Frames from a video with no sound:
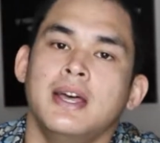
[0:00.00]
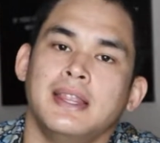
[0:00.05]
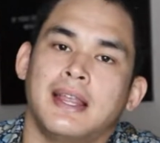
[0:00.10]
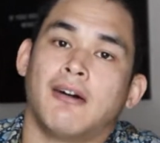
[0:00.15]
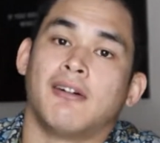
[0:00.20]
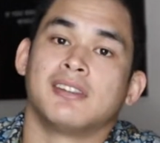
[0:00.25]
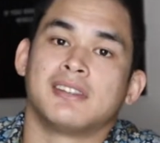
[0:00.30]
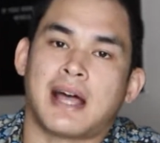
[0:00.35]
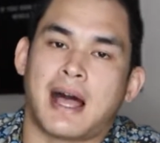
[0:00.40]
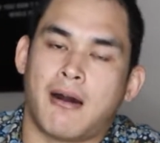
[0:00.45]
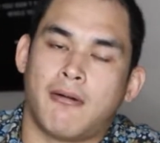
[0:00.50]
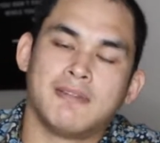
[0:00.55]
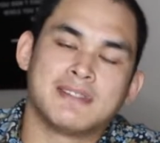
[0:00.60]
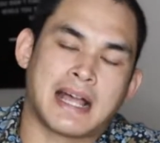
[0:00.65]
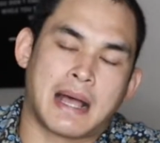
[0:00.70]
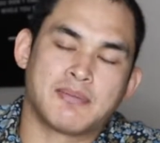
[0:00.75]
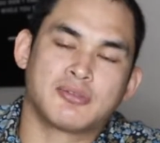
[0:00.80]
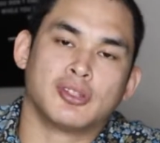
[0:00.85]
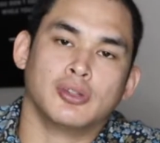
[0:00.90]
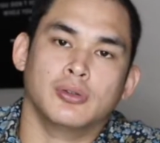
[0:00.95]
I was
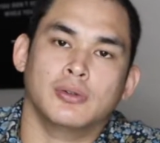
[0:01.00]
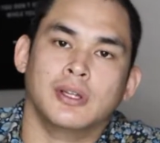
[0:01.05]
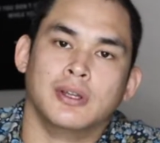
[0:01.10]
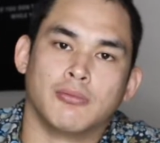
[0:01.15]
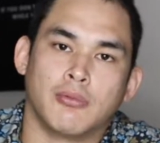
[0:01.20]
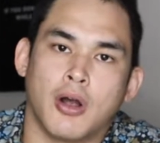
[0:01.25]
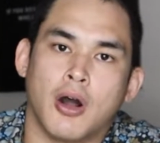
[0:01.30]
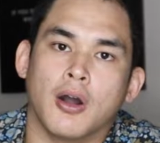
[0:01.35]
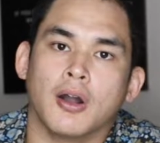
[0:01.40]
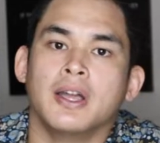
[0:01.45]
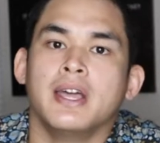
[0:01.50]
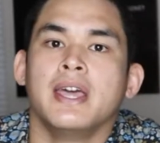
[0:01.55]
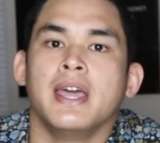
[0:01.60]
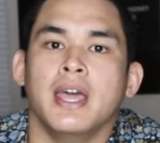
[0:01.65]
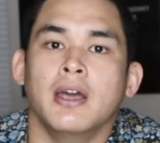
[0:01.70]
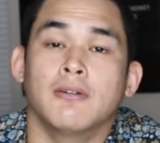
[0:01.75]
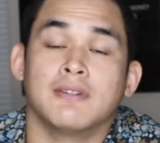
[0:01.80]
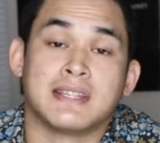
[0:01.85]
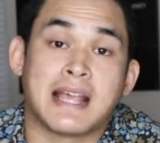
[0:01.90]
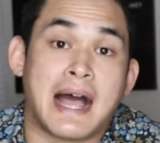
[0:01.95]
absolutely wrong.
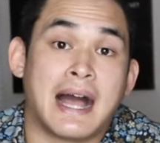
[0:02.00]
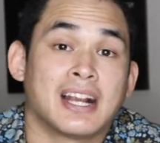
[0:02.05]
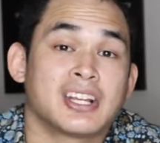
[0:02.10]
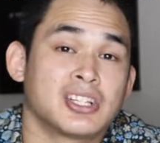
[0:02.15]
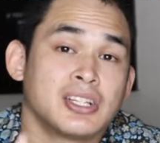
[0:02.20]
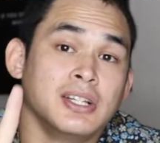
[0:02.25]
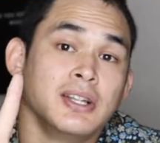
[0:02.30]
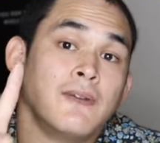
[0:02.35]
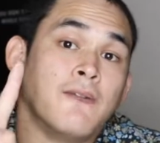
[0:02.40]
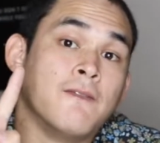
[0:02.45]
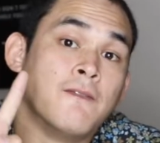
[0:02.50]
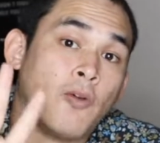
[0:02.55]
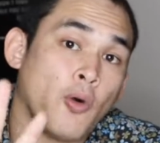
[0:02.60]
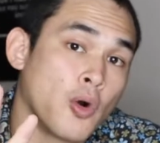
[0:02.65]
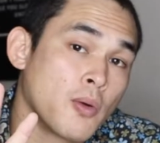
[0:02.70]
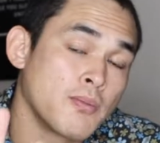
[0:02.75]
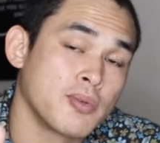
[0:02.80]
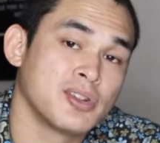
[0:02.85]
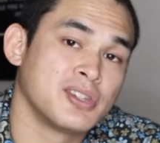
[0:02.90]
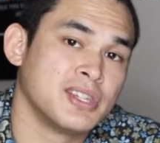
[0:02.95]
It was actually
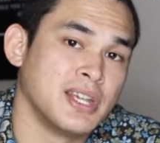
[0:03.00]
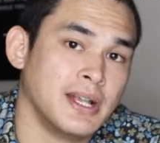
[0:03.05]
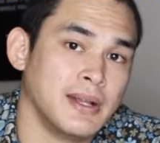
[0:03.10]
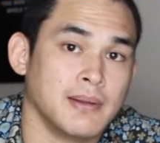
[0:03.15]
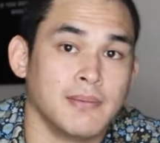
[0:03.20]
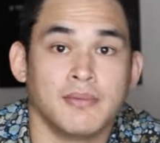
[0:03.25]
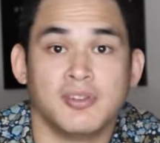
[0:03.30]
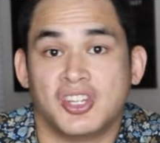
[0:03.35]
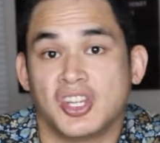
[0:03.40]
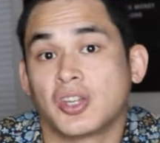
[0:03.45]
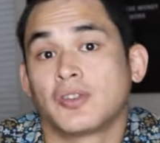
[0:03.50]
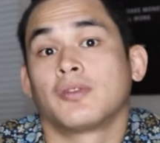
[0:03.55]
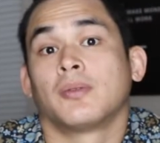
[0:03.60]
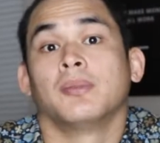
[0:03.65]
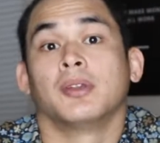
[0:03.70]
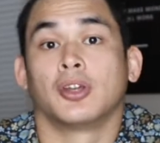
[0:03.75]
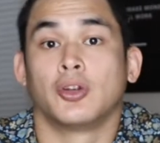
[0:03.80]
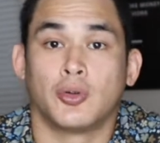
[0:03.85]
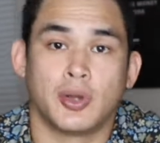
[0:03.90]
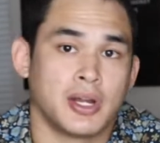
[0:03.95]
4% just from
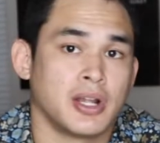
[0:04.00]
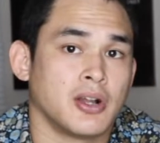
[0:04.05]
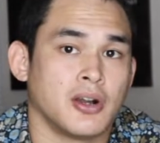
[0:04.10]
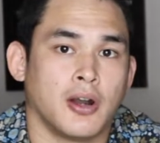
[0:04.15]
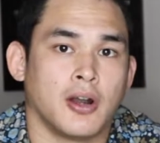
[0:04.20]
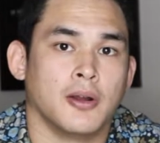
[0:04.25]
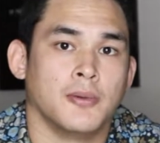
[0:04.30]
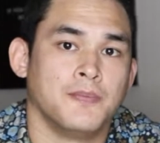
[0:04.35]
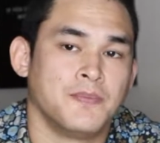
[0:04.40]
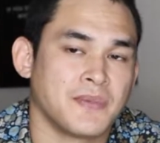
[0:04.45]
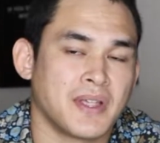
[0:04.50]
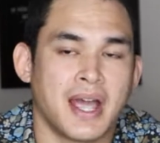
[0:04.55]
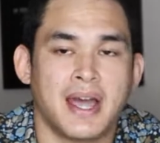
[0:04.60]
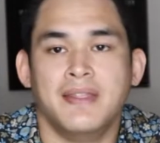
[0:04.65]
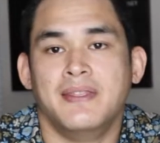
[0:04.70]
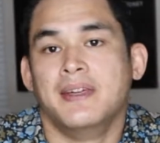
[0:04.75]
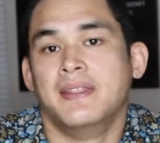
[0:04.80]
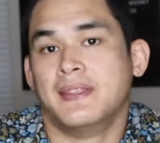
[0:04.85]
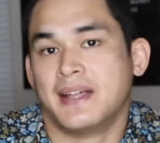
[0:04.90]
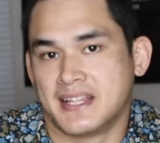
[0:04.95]
the credit card,
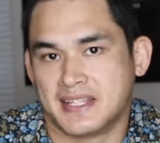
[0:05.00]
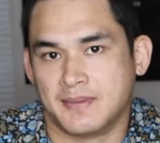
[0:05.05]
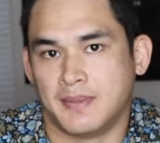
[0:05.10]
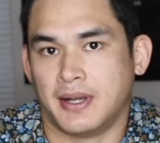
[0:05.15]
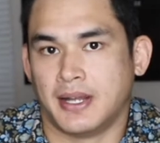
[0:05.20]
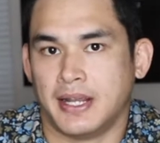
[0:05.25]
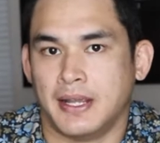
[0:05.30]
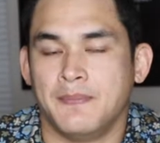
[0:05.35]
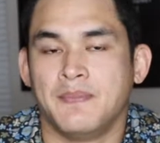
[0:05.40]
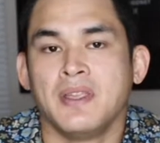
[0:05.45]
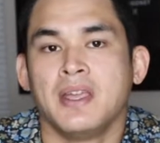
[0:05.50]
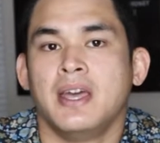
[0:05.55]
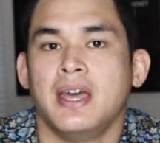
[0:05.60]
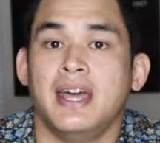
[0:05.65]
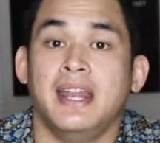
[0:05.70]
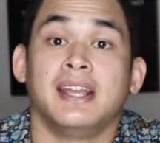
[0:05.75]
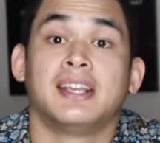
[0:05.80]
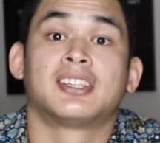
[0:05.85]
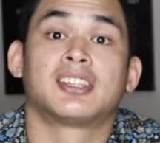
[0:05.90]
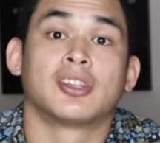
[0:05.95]
and then that's about it.
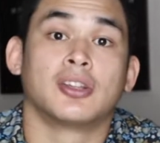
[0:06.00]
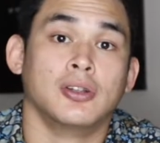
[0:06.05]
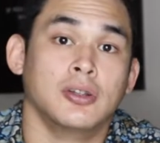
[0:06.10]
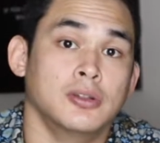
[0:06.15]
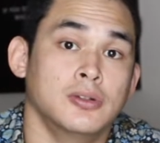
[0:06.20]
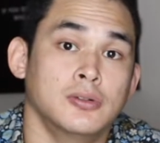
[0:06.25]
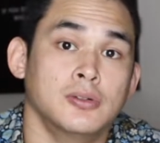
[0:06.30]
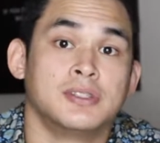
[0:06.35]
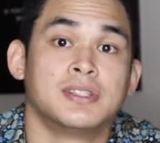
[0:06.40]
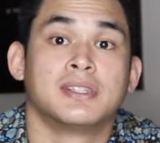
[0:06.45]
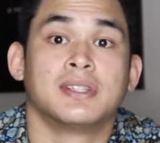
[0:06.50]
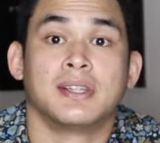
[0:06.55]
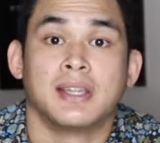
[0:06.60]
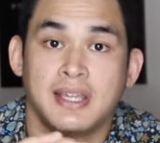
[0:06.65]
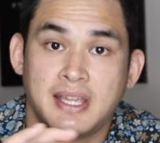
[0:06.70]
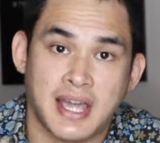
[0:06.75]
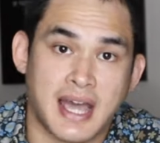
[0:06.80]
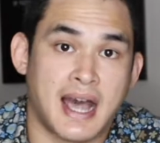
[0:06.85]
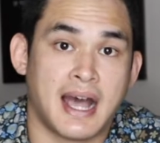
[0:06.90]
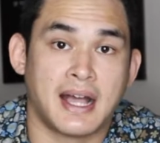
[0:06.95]
It excludes
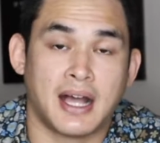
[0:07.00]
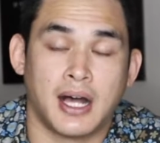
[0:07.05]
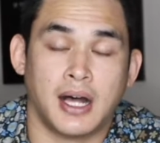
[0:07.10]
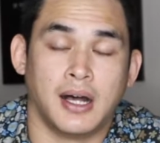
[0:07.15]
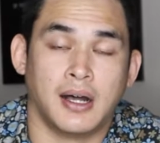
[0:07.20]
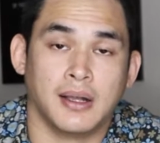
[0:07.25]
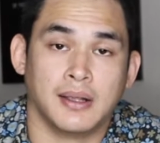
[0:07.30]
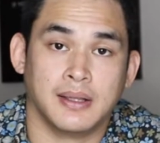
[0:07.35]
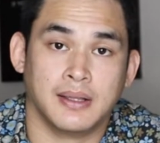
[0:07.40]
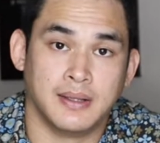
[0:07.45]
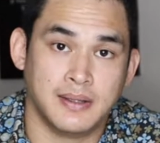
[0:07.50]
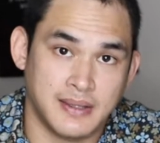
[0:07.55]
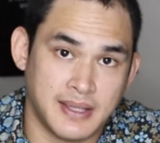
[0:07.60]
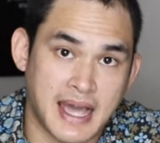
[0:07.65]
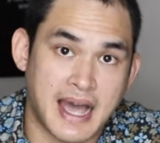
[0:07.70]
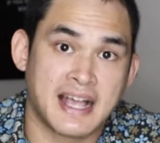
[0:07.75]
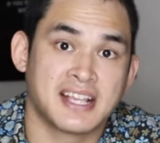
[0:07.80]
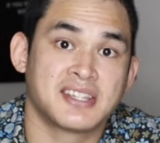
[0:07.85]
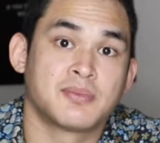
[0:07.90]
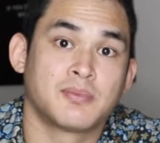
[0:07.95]

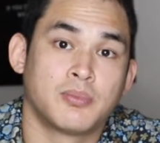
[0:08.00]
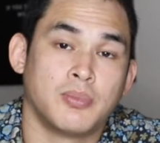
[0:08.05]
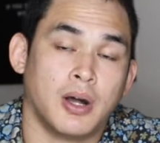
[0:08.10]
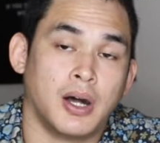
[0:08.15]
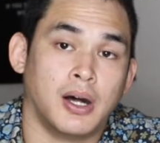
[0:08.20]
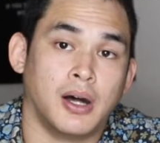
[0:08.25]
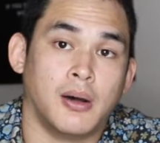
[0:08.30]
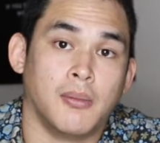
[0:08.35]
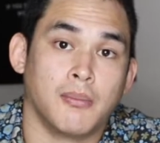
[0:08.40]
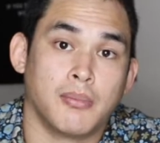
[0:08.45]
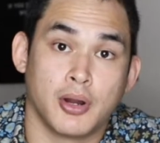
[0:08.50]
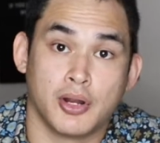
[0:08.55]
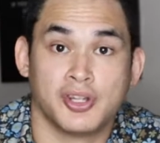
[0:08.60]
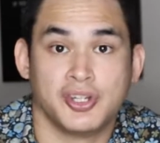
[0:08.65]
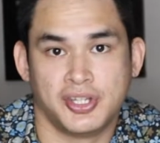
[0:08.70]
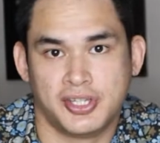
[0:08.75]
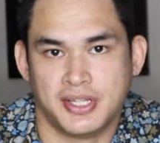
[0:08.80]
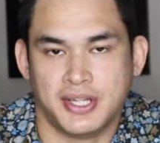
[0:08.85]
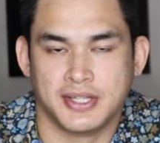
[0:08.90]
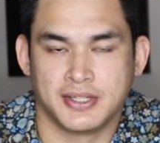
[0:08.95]
gas
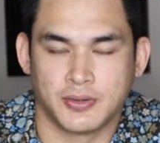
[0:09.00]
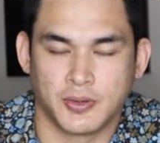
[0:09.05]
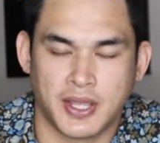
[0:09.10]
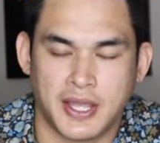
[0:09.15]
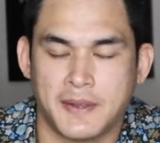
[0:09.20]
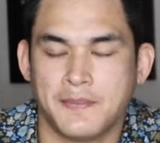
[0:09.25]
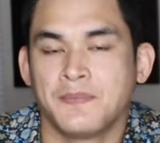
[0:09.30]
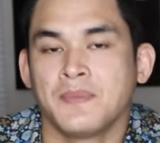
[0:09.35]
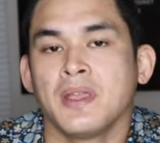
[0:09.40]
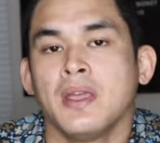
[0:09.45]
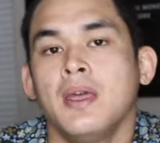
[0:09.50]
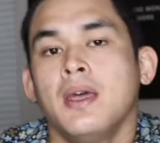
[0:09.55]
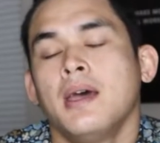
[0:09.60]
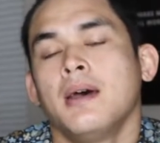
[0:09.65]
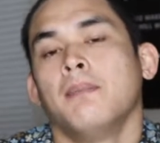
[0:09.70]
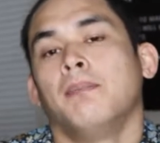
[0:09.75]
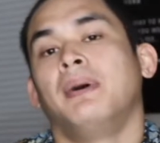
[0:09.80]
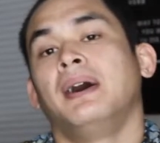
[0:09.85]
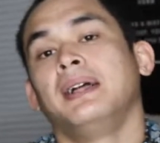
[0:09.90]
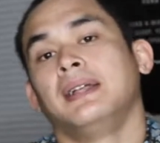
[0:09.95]
purchases, okay?
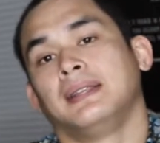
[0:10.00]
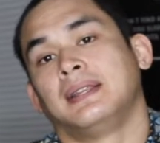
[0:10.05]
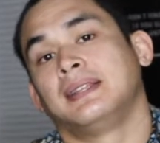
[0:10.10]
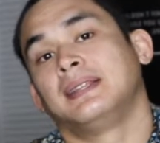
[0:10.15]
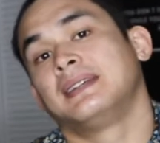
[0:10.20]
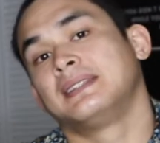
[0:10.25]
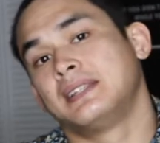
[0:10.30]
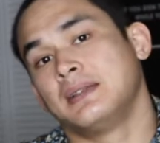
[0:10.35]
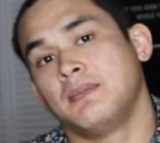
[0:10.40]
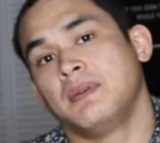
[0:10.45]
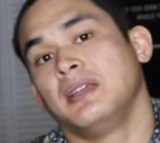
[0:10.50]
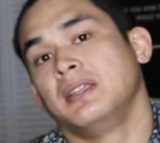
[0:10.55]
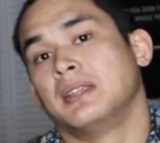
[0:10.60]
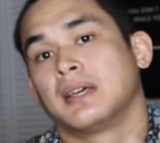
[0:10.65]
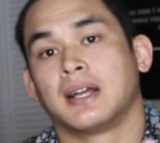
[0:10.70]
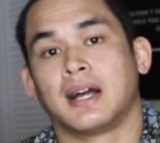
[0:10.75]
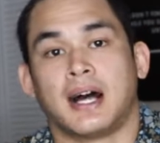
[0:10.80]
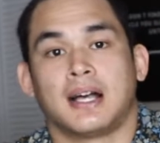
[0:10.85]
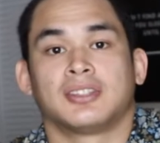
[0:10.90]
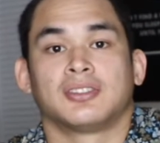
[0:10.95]
But that doesn't mean the
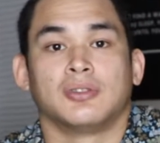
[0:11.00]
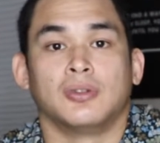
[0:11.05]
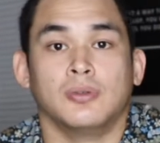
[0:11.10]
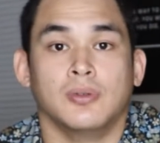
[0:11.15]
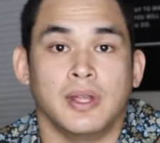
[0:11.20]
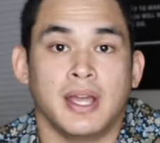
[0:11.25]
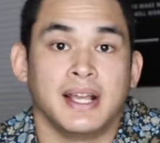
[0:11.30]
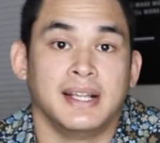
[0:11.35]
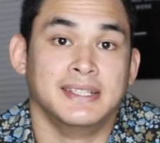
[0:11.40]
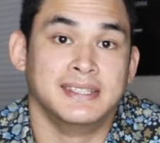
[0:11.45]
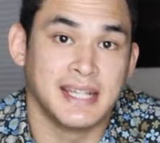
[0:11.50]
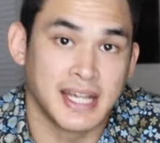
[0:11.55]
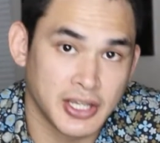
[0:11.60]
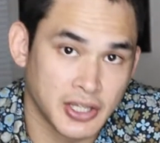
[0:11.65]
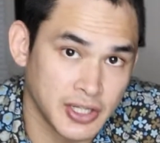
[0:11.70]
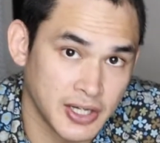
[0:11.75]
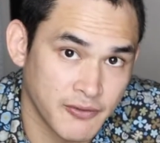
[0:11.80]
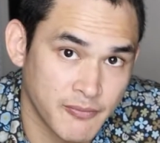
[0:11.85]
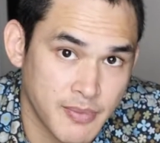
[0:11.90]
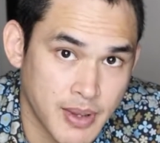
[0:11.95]
Costco
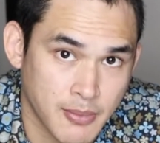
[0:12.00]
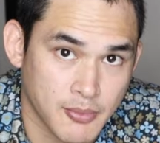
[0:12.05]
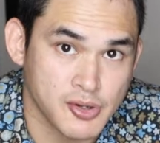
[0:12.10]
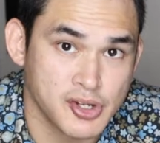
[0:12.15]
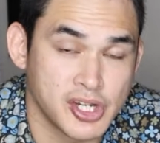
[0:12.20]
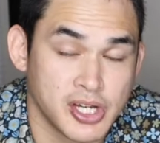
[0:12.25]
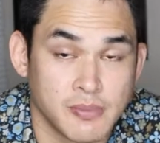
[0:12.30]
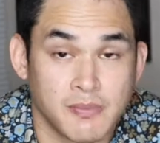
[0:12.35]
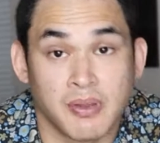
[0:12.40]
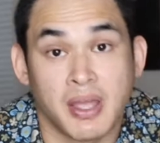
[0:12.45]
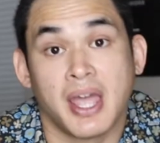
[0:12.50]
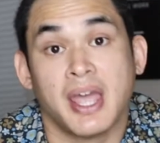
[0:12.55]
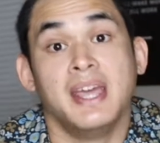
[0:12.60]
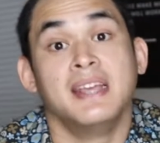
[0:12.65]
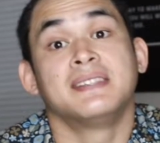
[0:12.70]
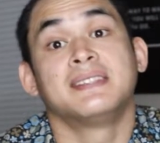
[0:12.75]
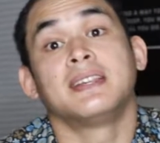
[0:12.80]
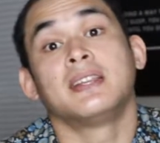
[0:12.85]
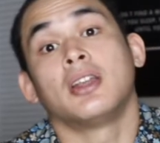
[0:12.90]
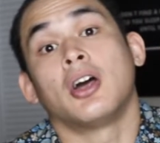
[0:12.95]
executive membership
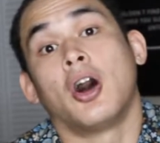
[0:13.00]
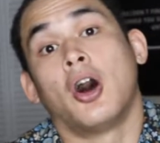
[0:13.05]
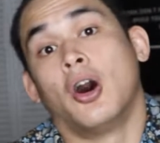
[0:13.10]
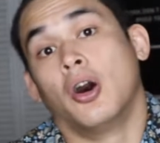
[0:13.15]
isn't